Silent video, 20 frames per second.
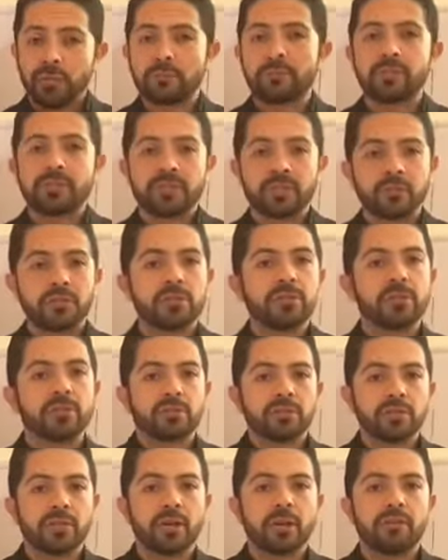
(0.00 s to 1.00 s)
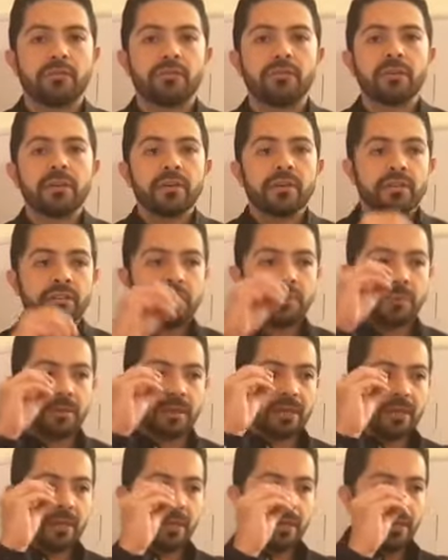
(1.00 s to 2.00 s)
position yourself to
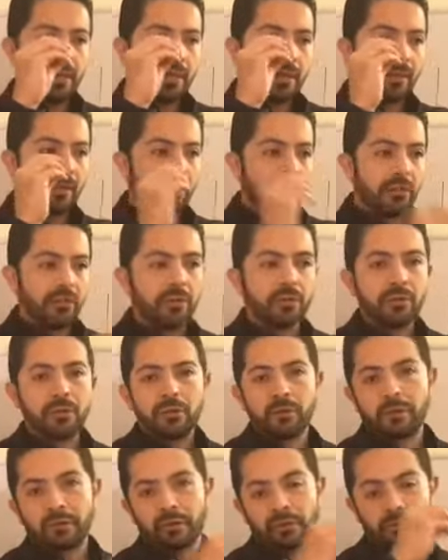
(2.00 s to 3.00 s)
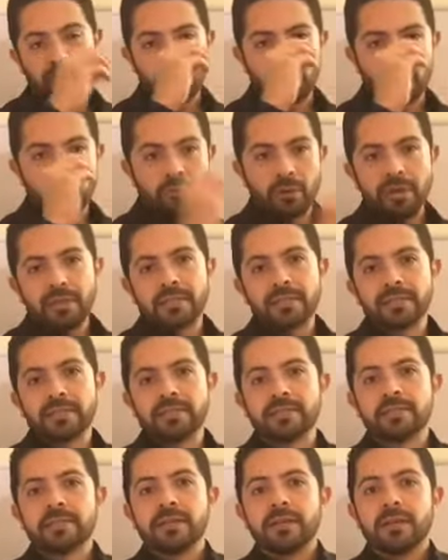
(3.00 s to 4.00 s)
be the
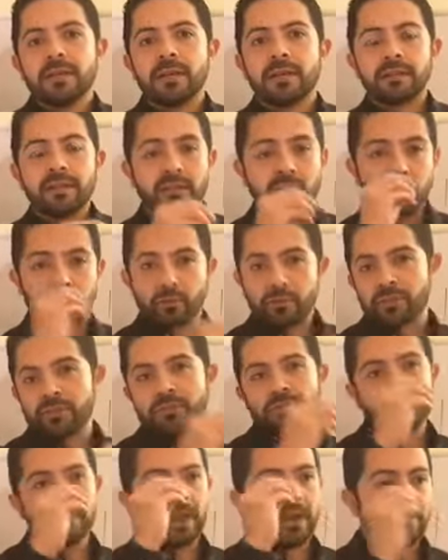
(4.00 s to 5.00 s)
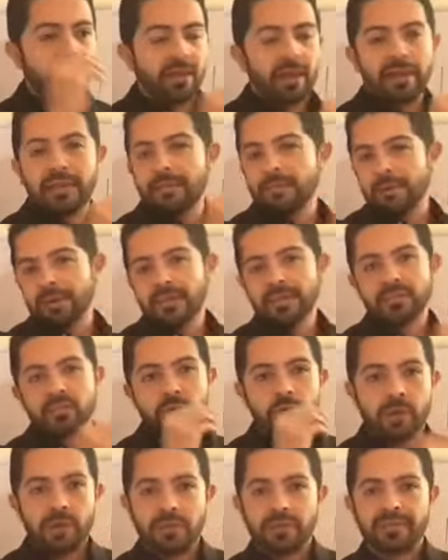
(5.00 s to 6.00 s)
greatest, the source of anybody's
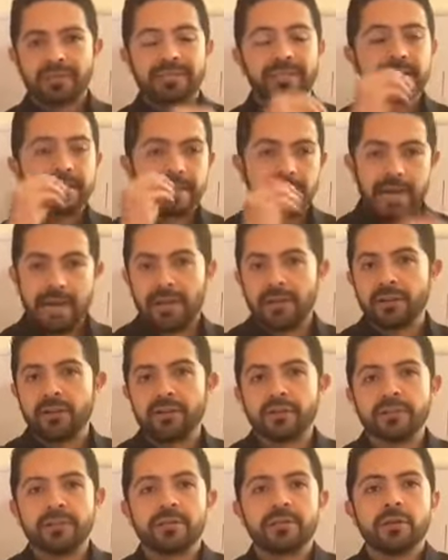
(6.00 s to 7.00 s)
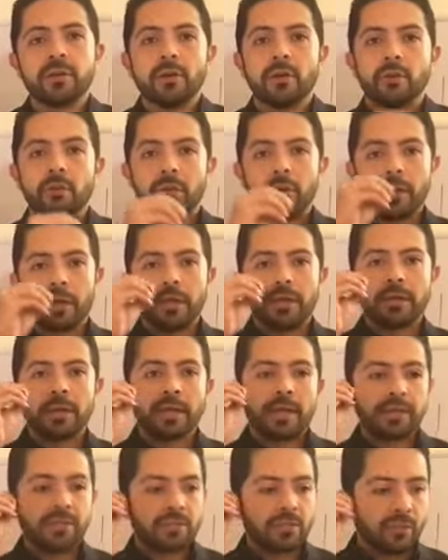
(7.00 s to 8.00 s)
greatest desires
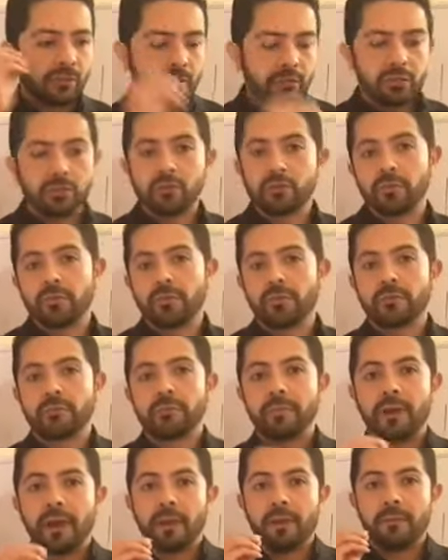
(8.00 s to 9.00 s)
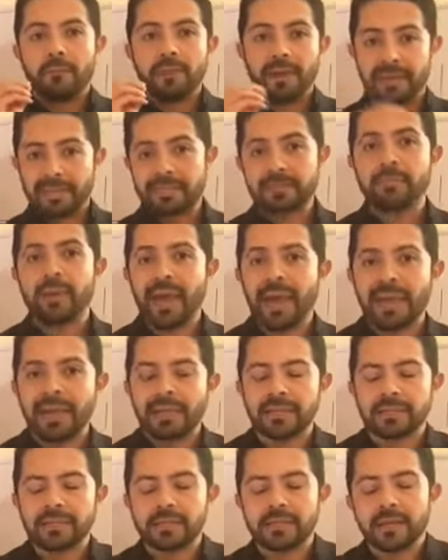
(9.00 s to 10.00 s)
and solution to their biggest
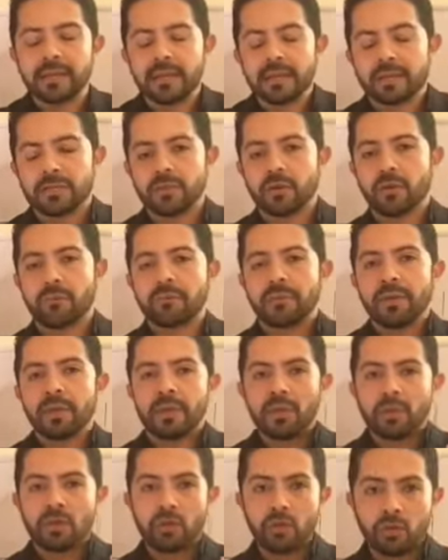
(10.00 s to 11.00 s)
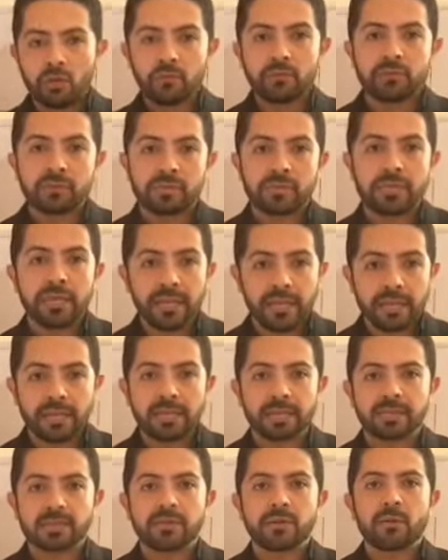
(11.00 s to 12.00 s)
pains. So use
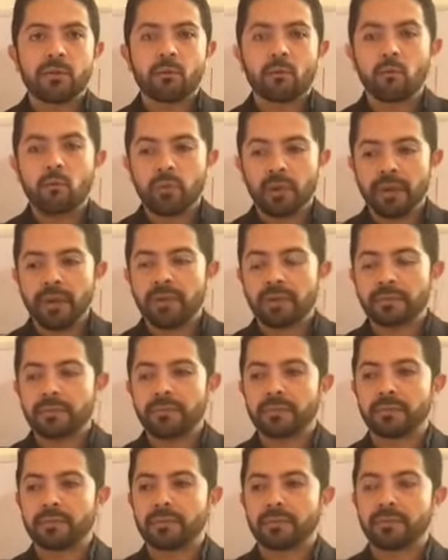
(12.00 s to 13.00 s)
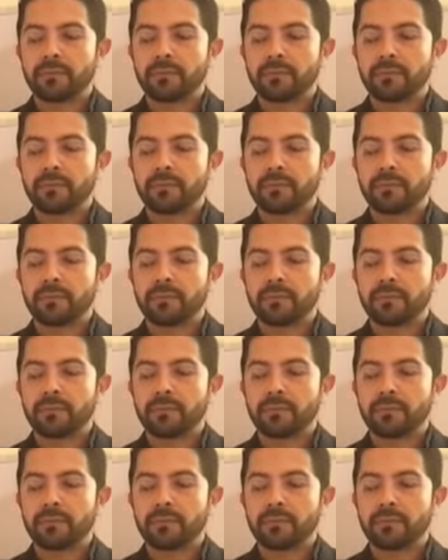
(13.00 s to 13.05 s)
this with